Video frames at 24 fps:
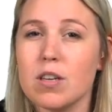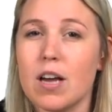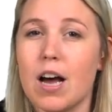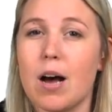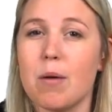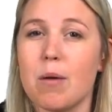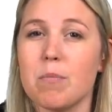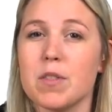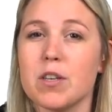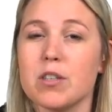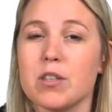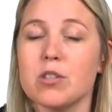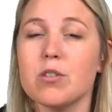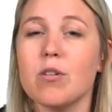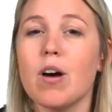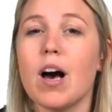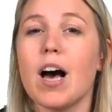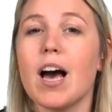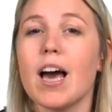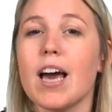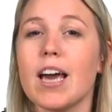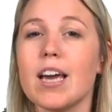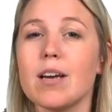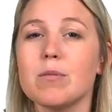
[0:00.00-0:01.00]
that you
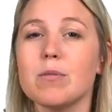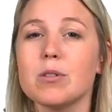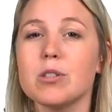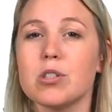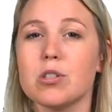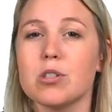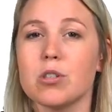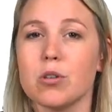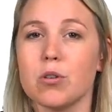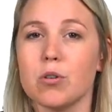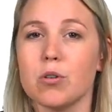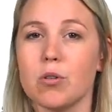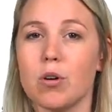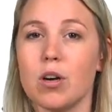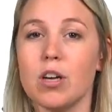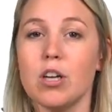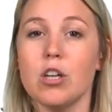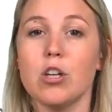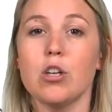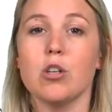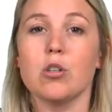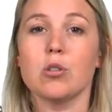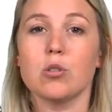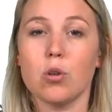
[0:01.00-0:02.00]
are able to
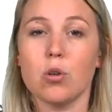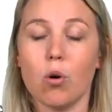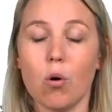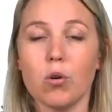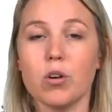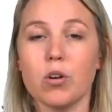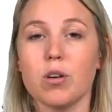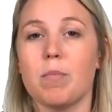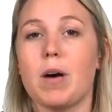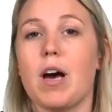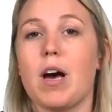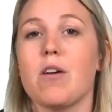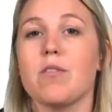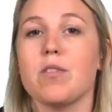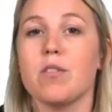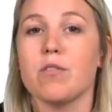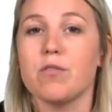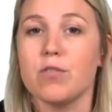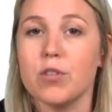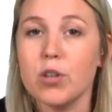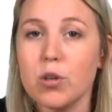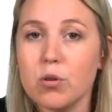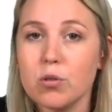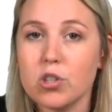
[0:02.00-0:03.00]
talk about the
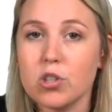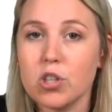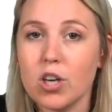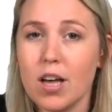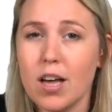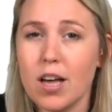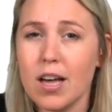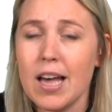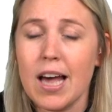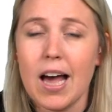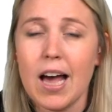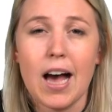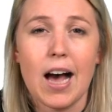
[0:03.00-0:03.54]
future.